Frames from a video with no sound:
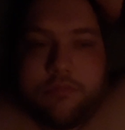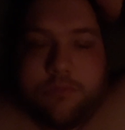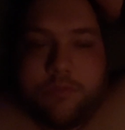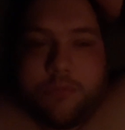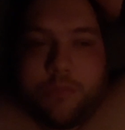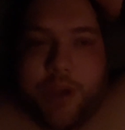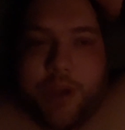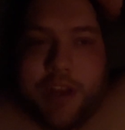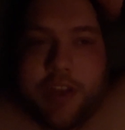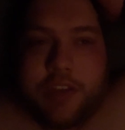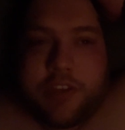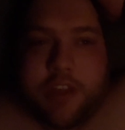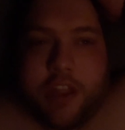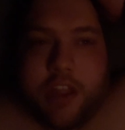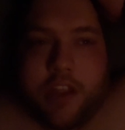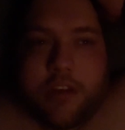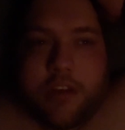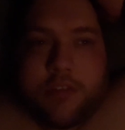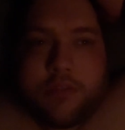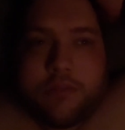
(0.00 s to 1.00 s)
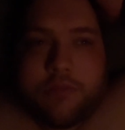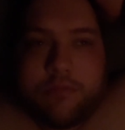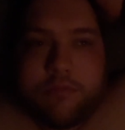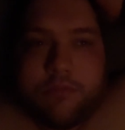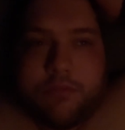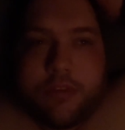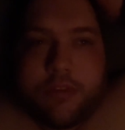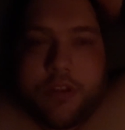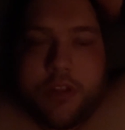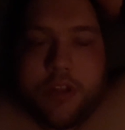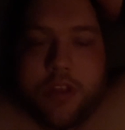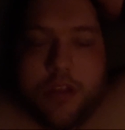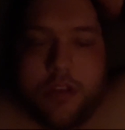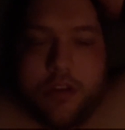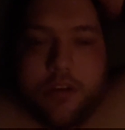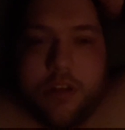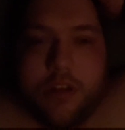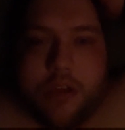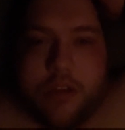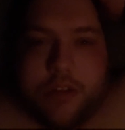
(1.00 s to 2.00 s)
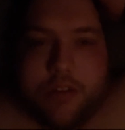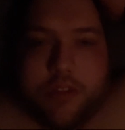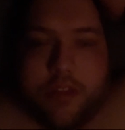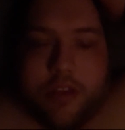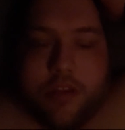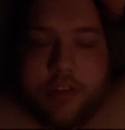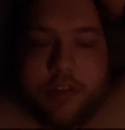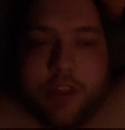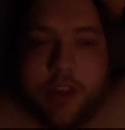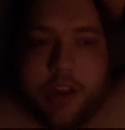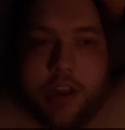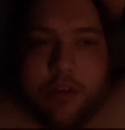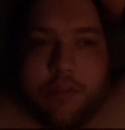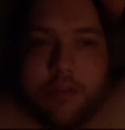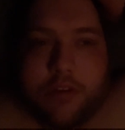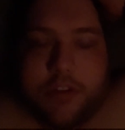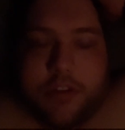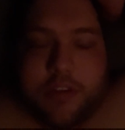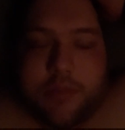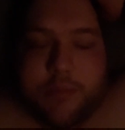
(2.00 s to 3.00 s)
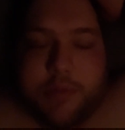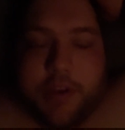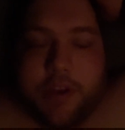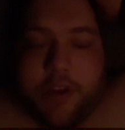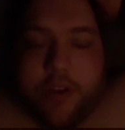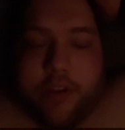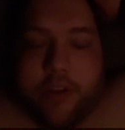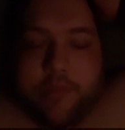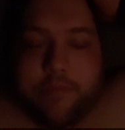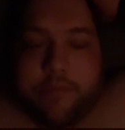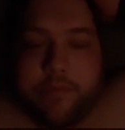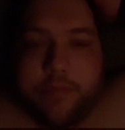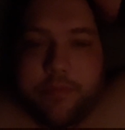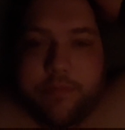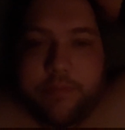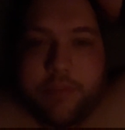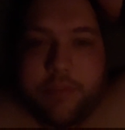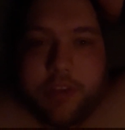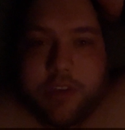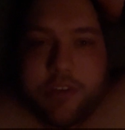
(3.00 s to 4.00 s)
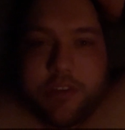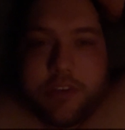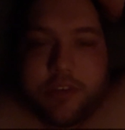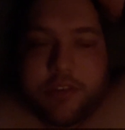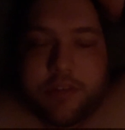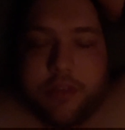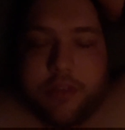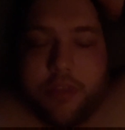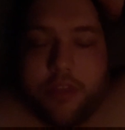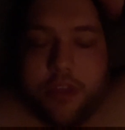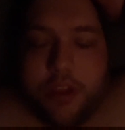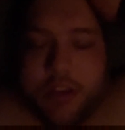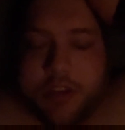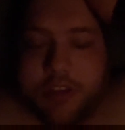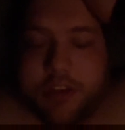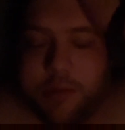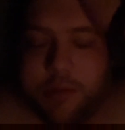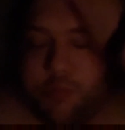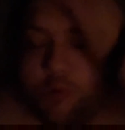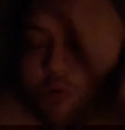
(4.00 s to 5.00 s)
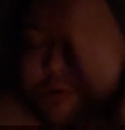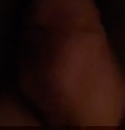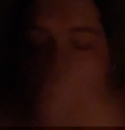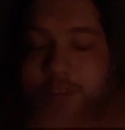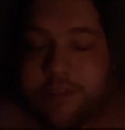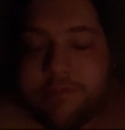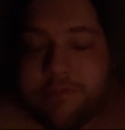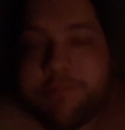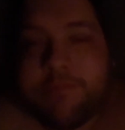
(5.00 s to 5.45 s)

Wednesday. No, it's Thursday now because it's midnight. So it's Thursday morning.